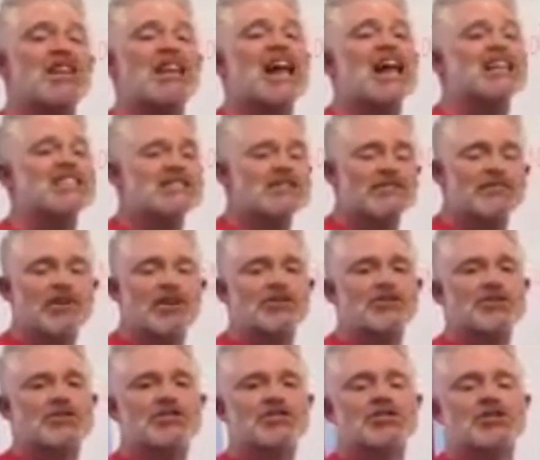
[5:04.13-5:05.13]
with lots of
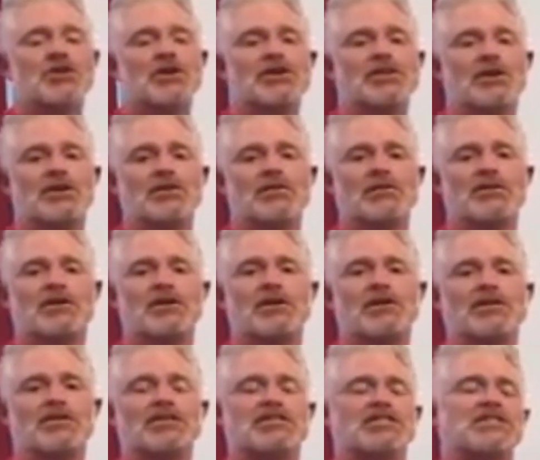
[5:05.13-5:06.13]
veterans during
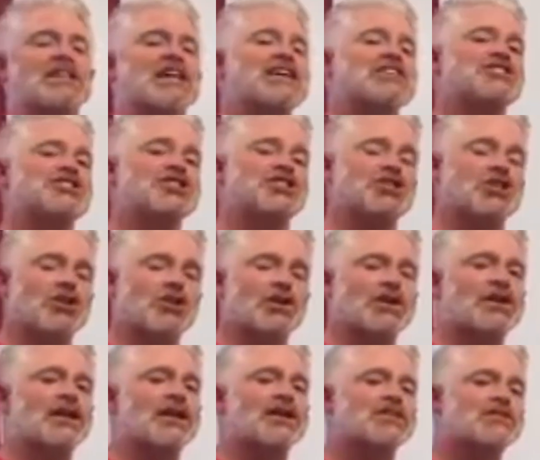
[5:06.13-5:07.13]
this last year's
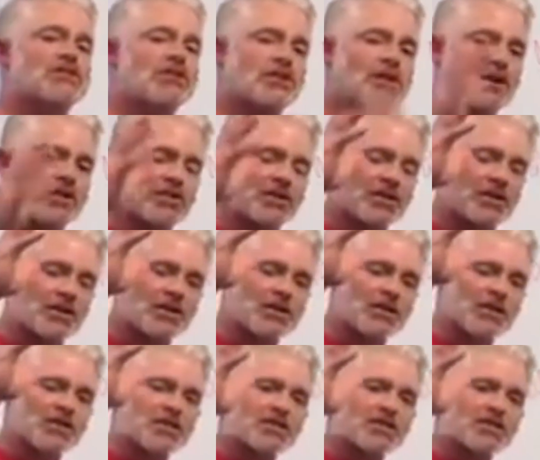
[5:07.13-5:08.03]
hurricanes on the